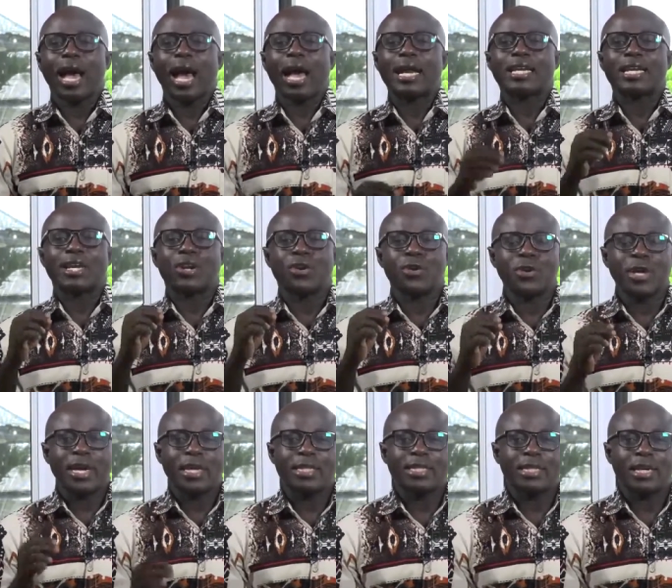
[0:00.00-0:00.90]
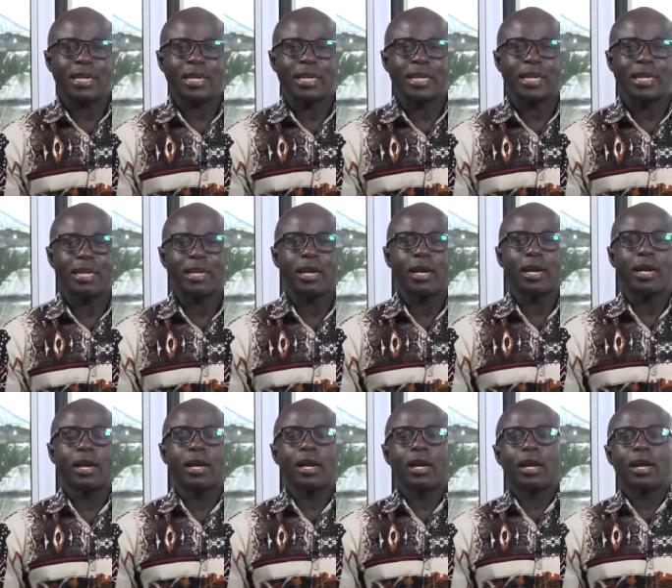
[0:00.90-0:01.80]
and creating
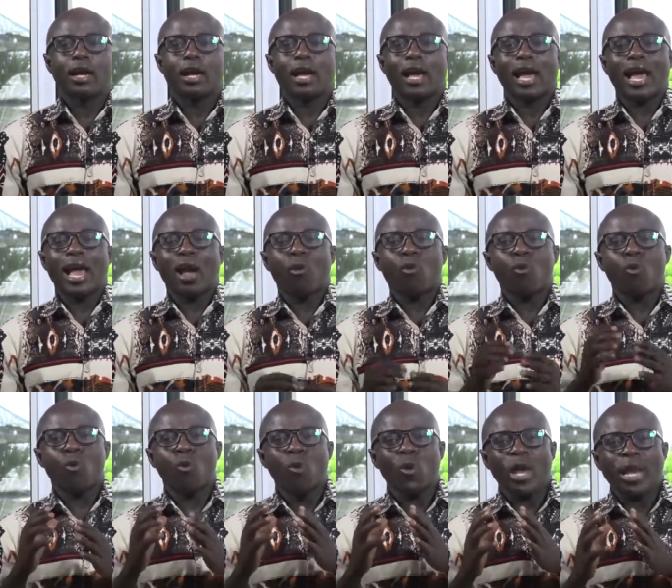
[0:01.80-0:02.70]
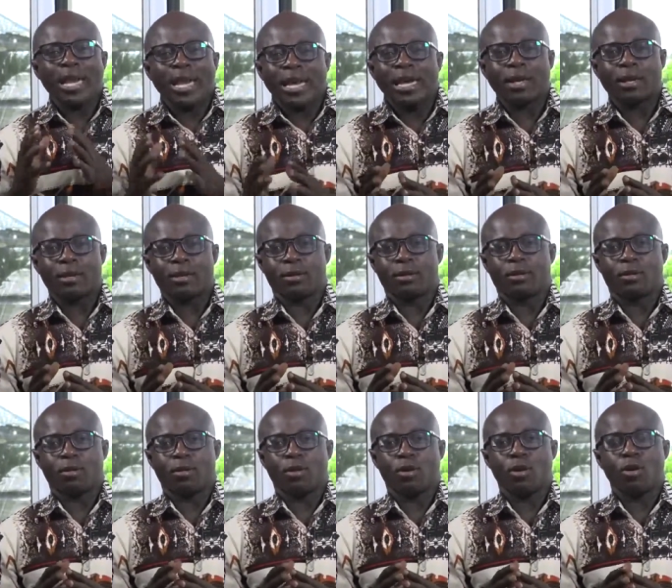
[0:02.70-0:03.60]
a willing
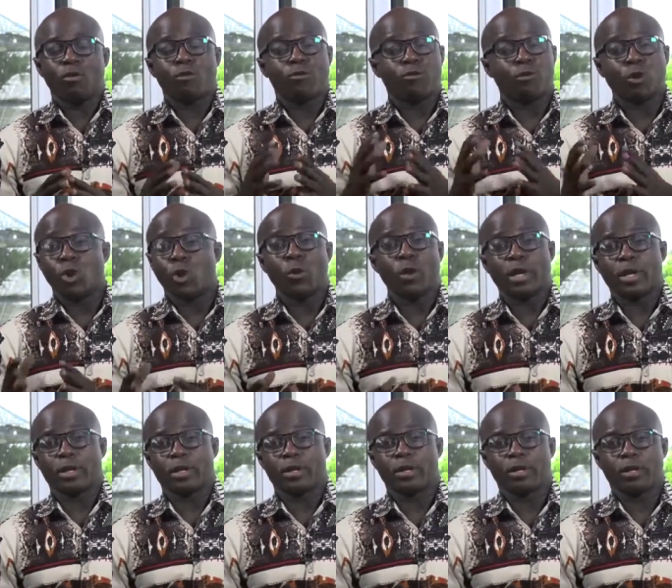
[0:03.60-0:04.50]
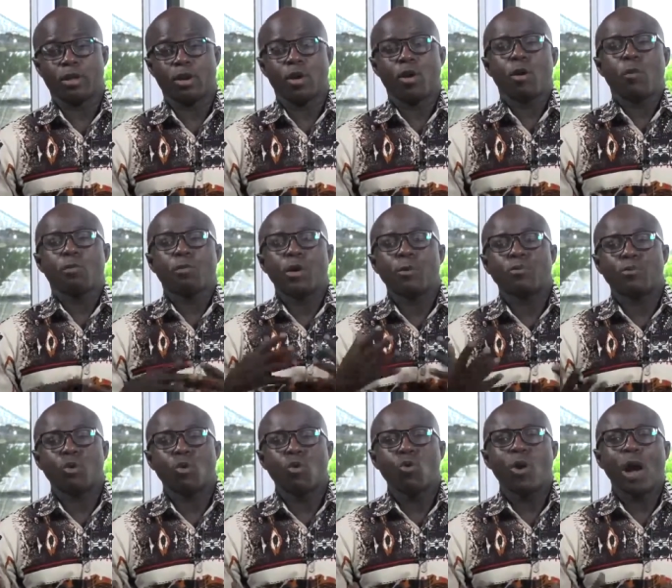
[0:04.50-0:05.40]
following
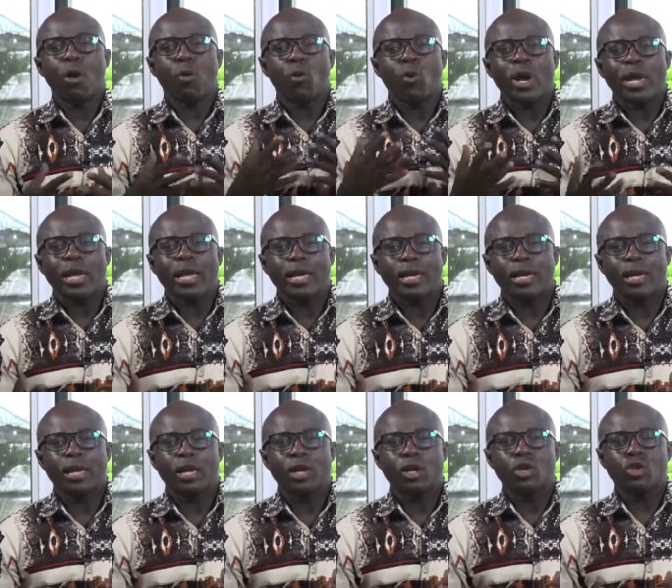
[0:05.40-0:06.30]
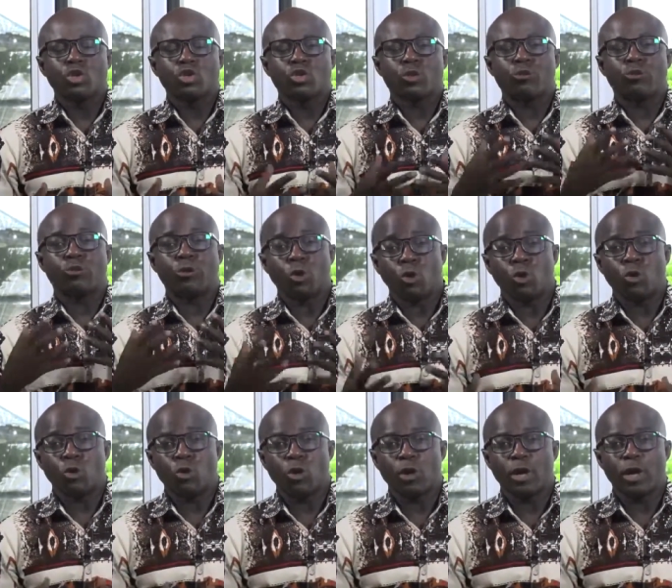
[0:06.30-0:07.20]
people who are willing to
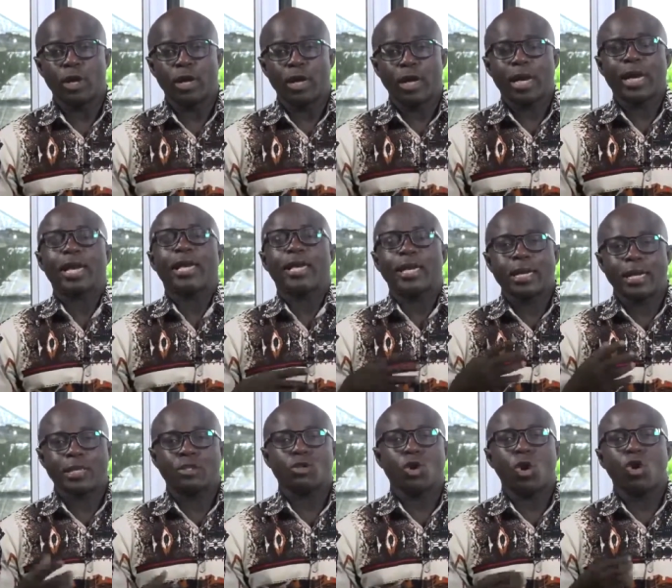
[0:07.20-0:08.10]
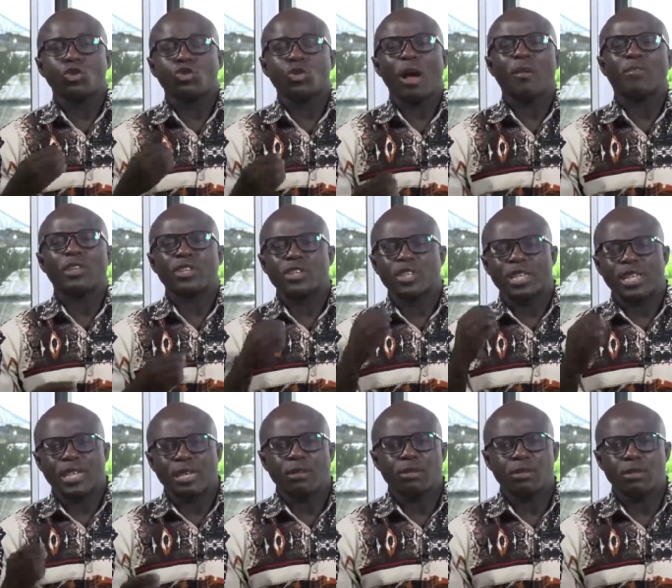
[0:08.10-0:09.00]
follow and yet also have the
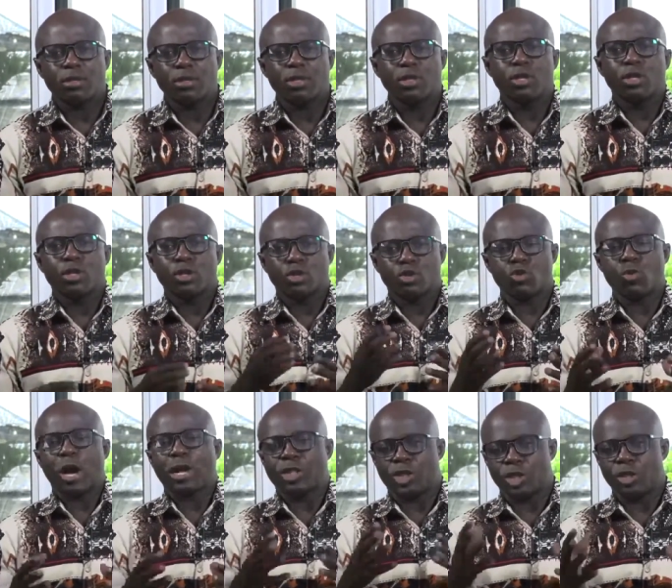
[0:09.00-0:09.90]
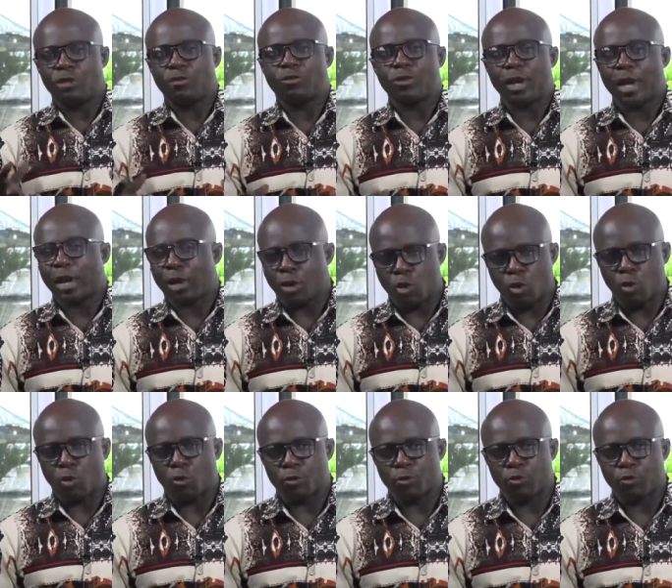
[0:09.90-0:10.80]
skill to achieve a
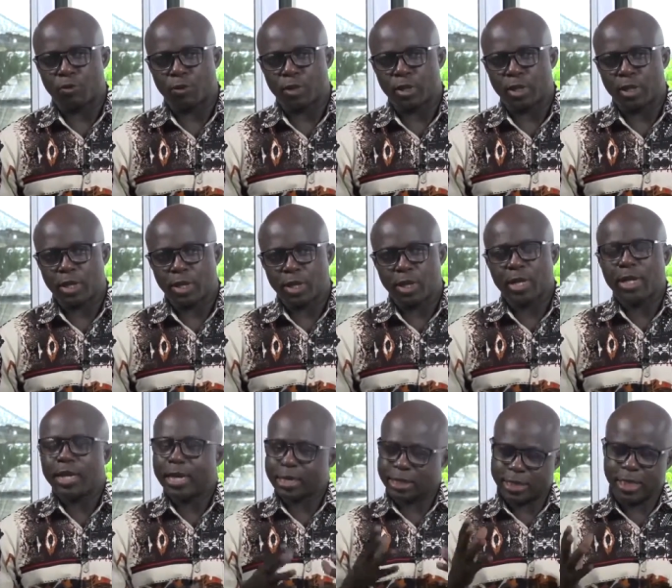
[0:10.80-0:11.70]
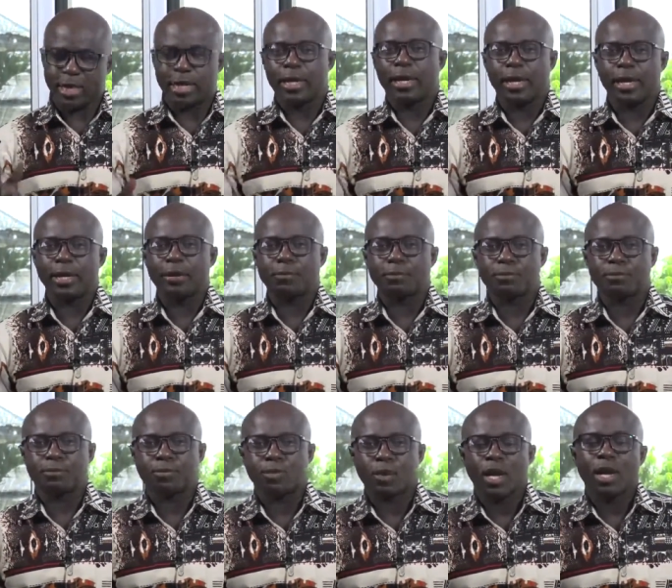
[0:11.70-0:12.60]
goal. Let's take it again.
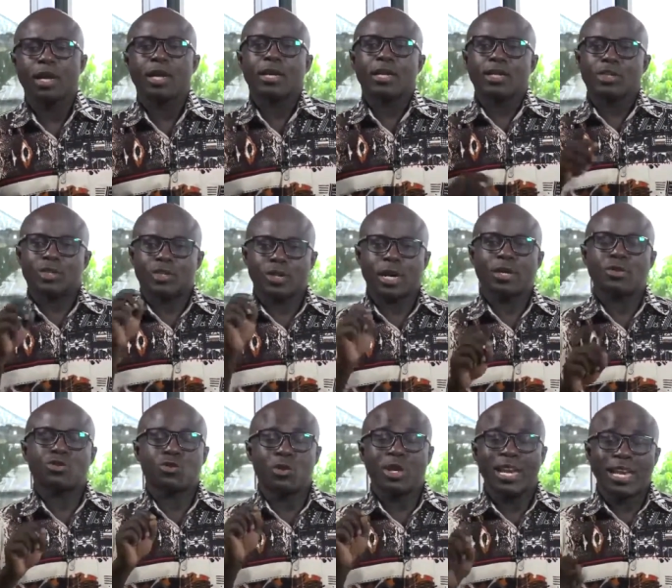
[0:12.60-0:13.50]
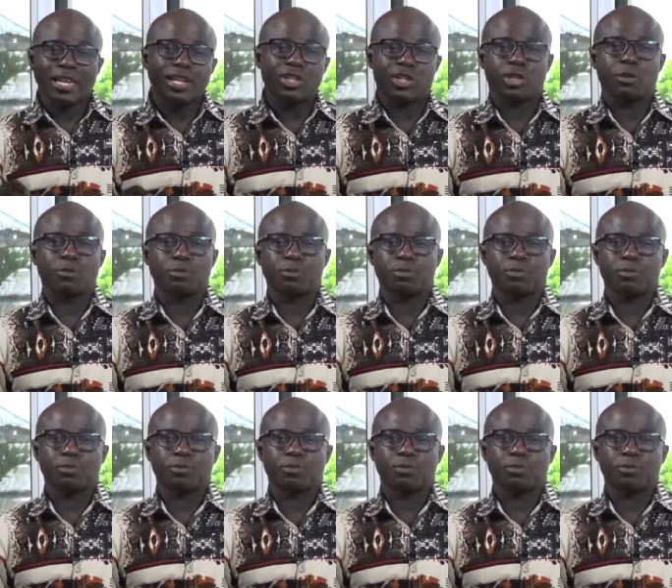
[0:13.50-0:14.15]
Trans leadership